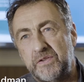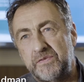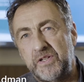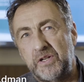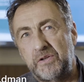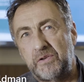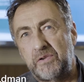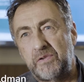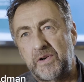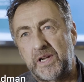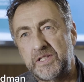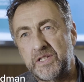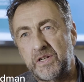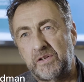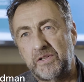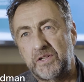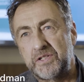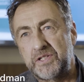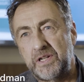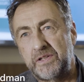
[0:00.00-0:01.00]
of
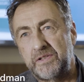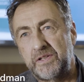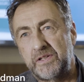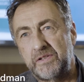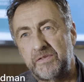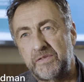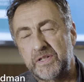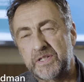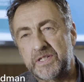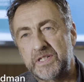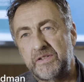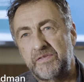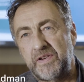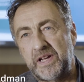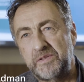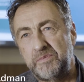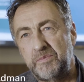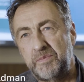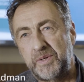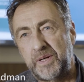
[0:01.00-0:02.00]
Neuro-Radiology at the University of
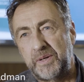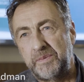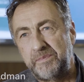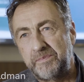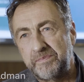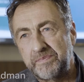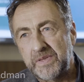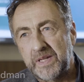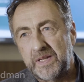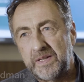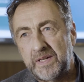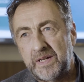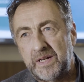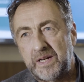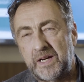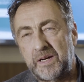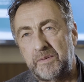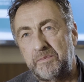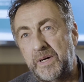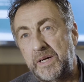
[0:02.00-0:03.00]
Edinburgh.
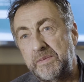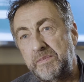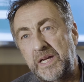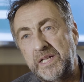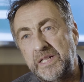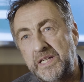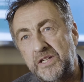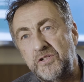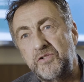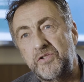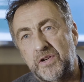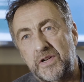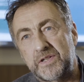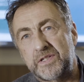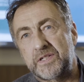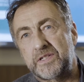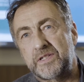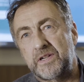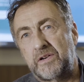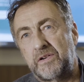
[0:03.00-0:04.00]
My main
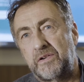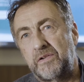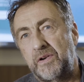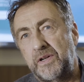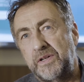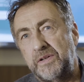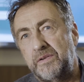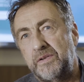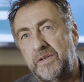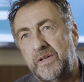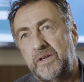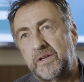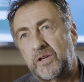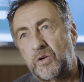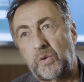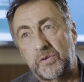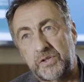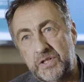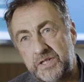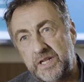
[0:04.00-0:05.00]
interests are in
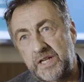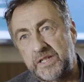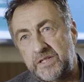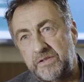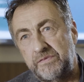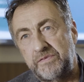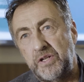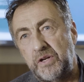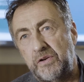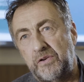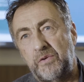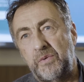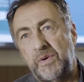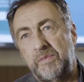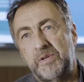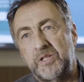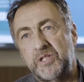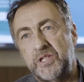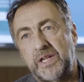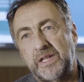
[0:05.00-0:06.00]
quantitative
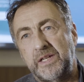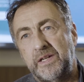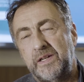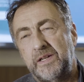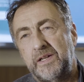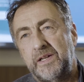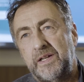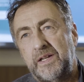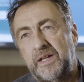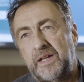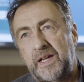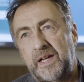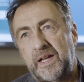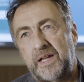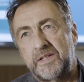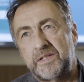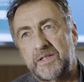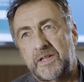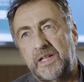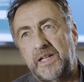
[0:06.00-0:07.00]
neuroimaging,
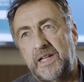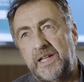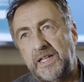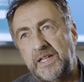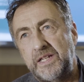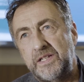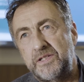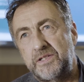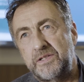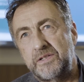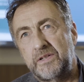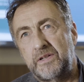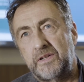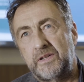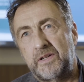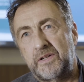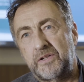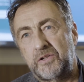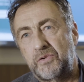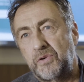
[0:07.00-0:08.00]
and I lead
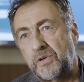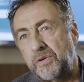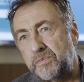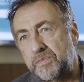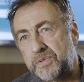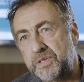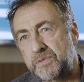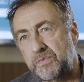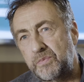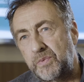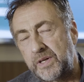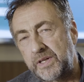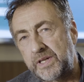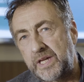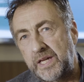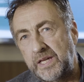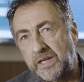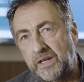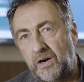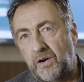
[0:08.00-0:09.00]
groups
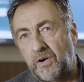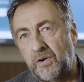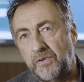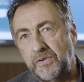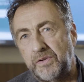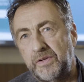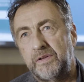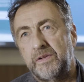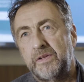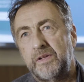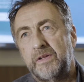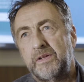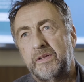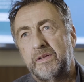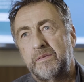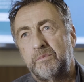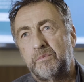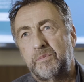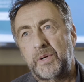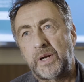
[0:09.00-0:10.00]
working on
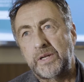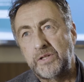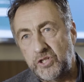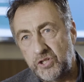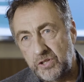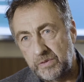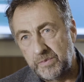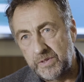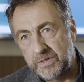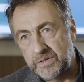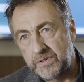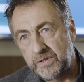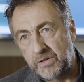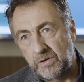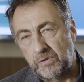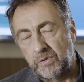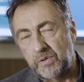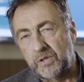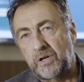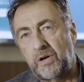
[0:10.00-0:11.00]
brain tumours,
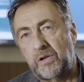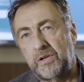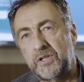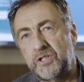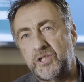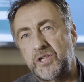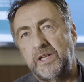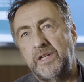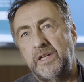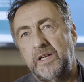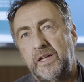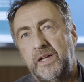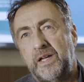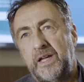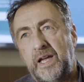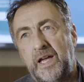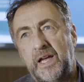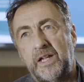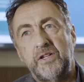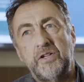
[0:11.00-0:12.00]
neuro-oncology,
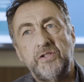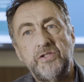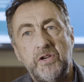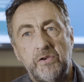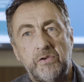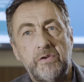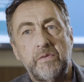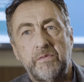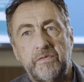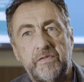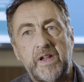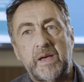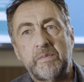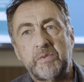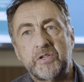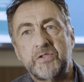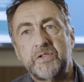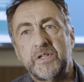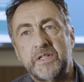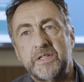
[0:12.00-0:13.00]
and in
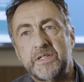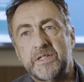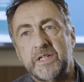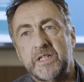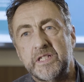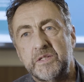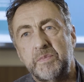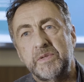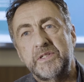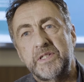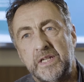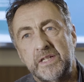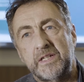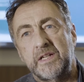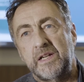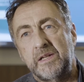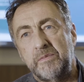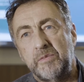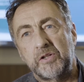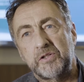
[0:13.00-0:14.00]
neuroinflammatory disease,
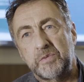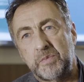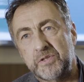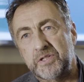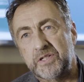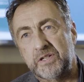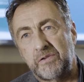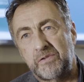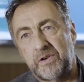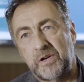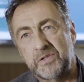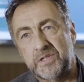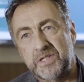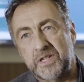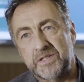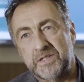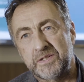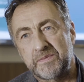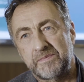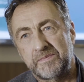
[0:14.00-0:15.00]
particularly multiple sclerosis.